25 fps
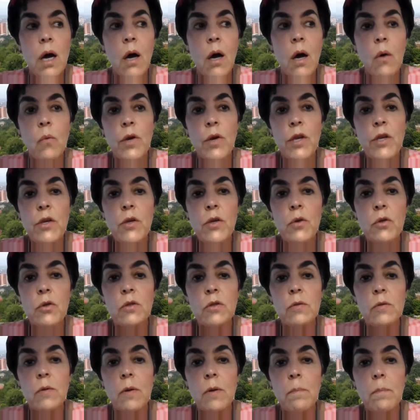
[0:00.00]
we use
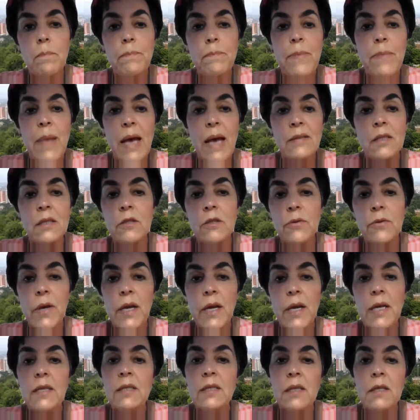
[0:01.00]

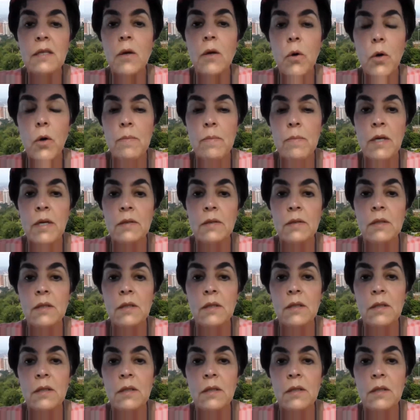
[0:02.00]
dacitracin ointment,